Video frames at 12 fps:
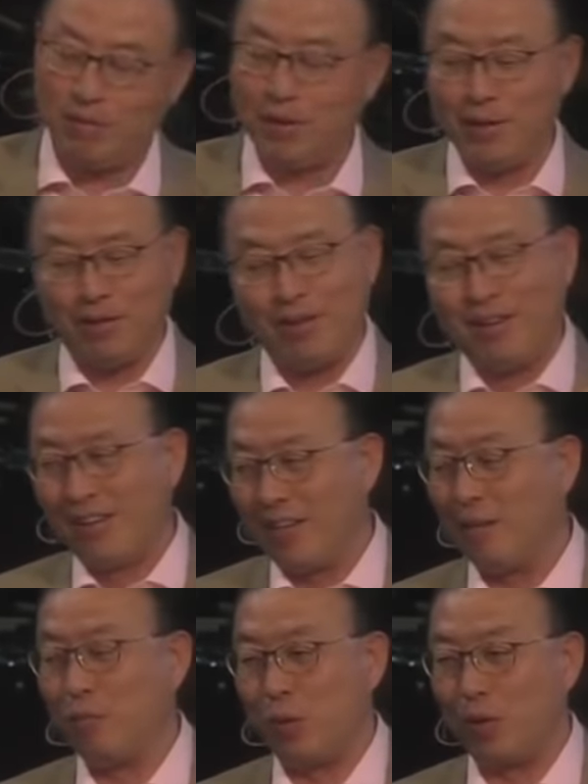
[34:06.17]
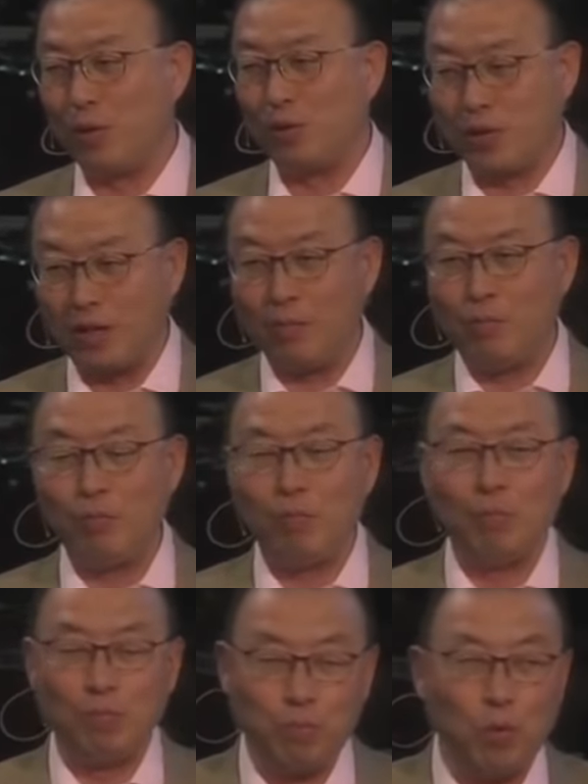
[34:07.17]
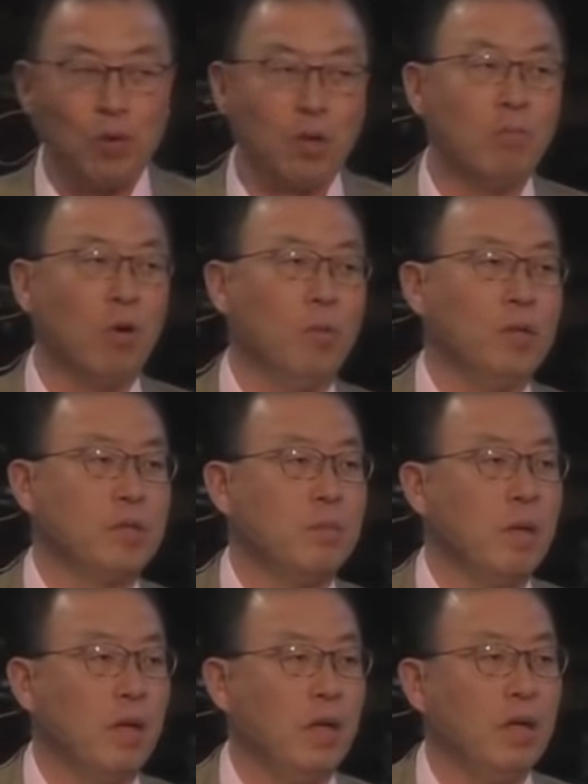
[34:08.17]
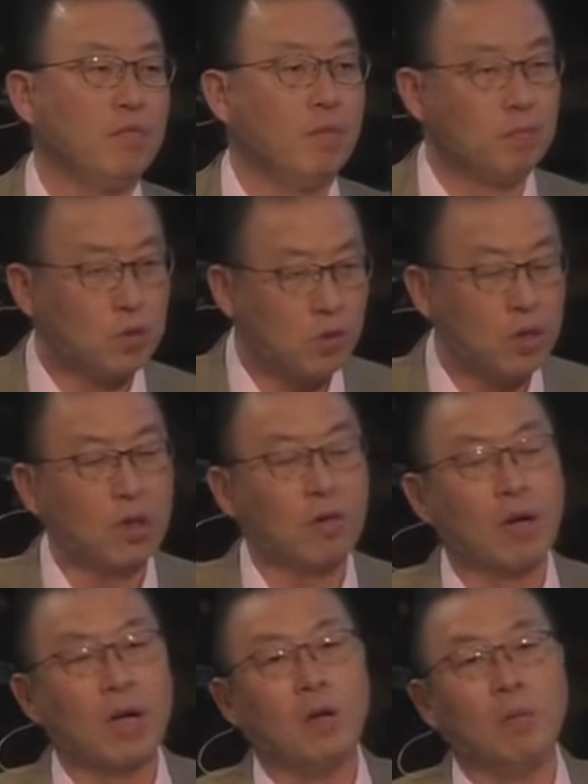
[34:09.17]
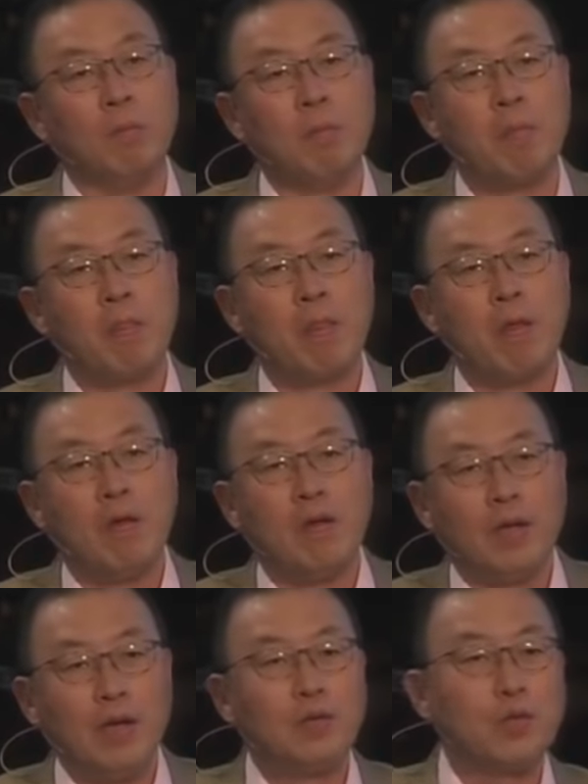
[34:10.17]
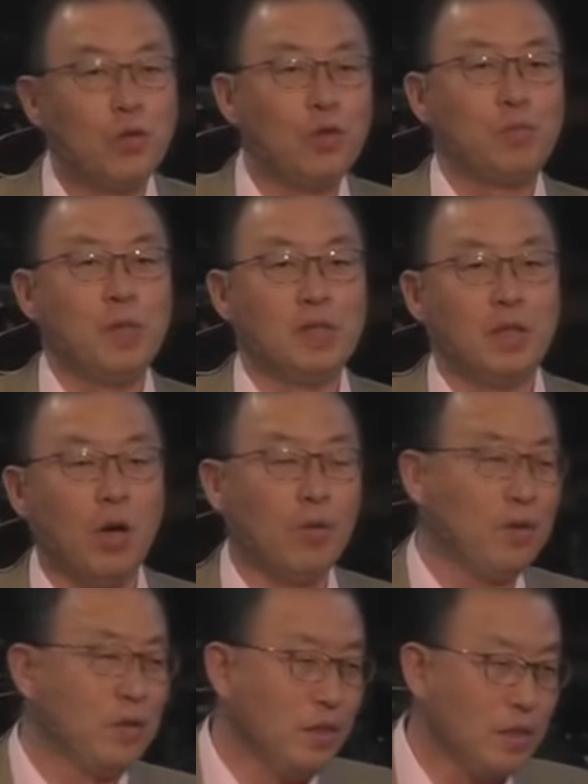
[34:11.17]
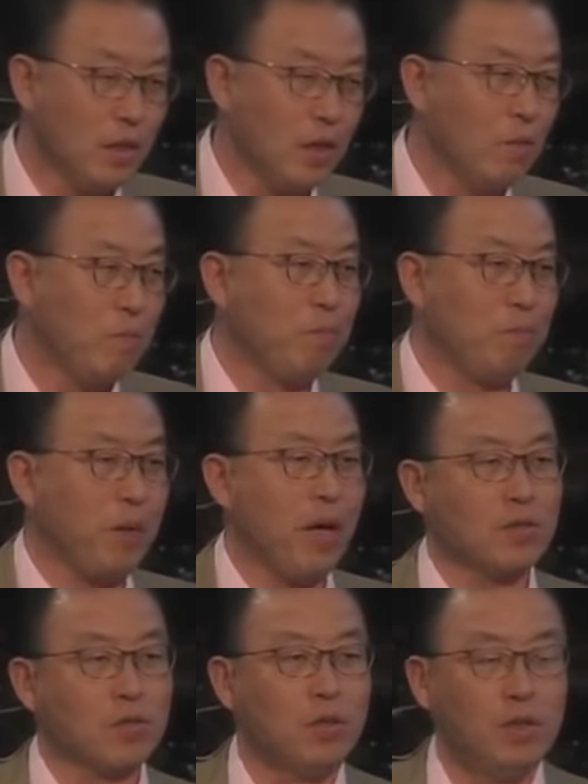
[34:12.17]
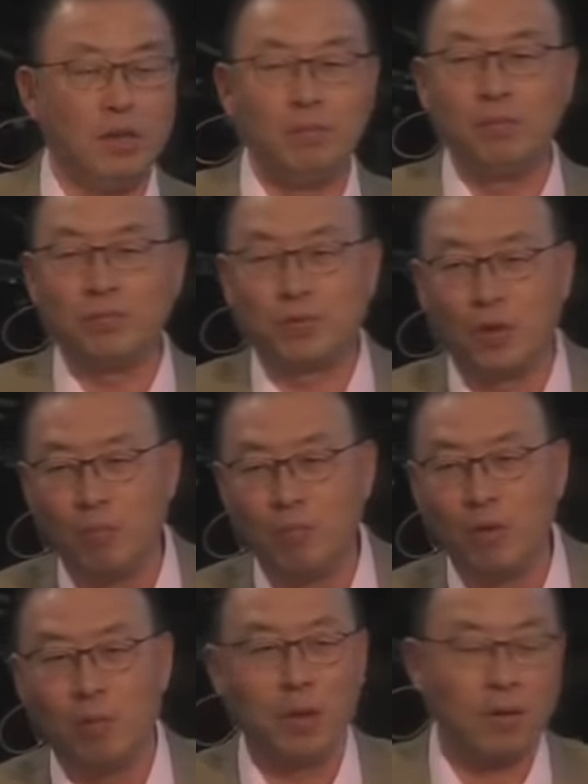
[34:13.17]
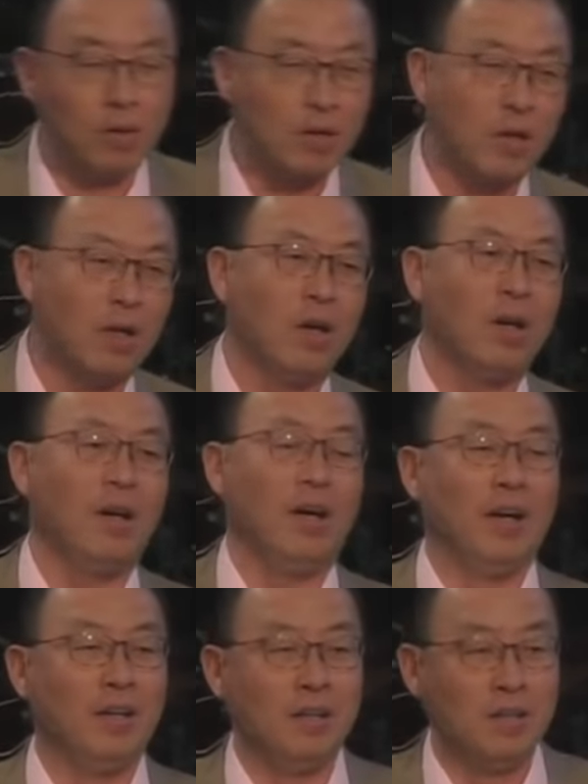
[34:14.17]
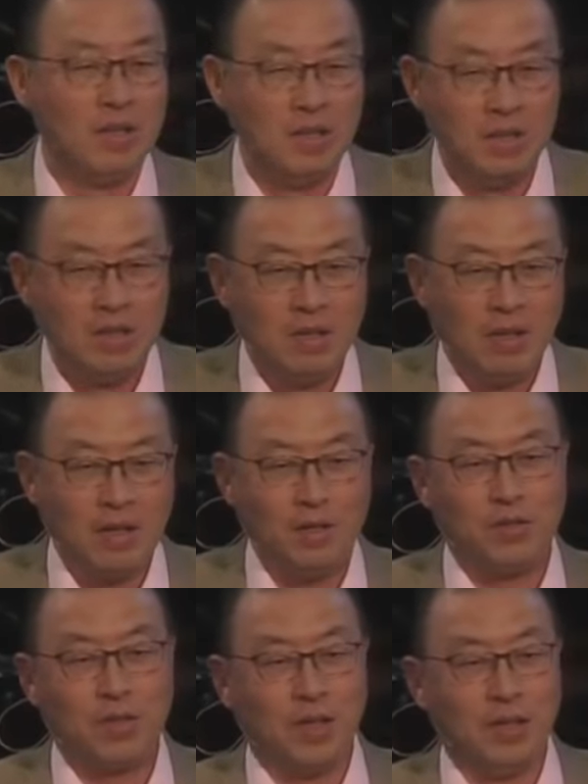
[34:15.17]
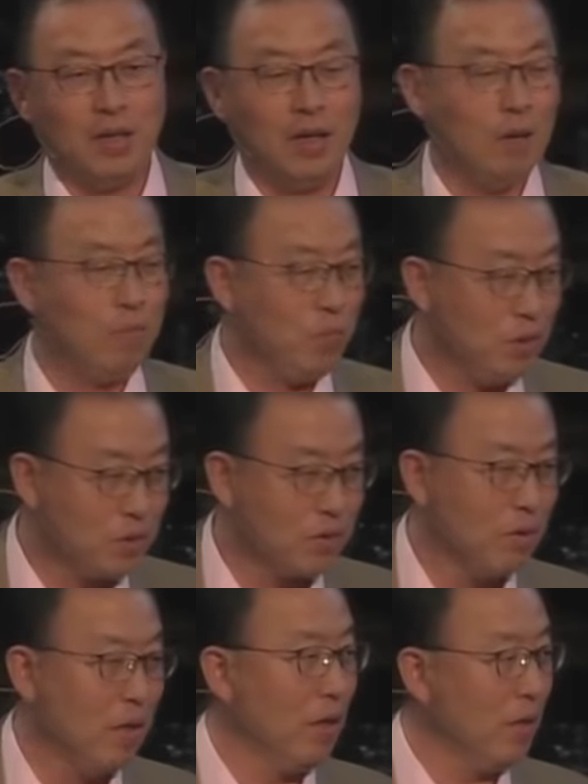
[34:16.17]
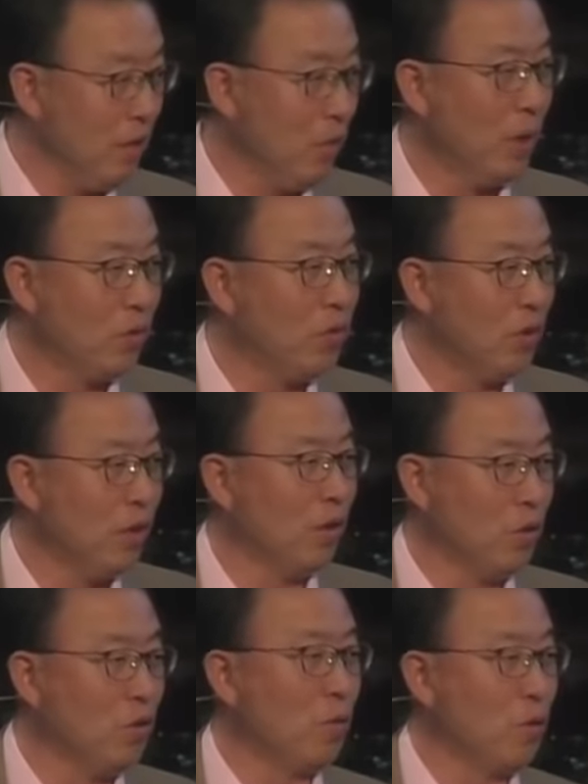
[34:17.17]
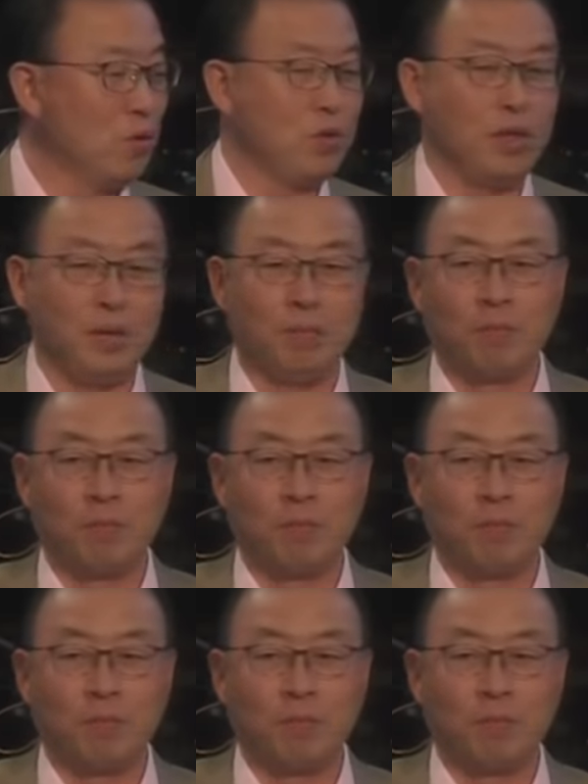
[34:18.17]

this is kind of one of those kind of poignant moments in my life of turning around. He introduced me as, oh, this is uh, Pastor Lim from America, and, and he said, um, this, uh, he went to Yale University.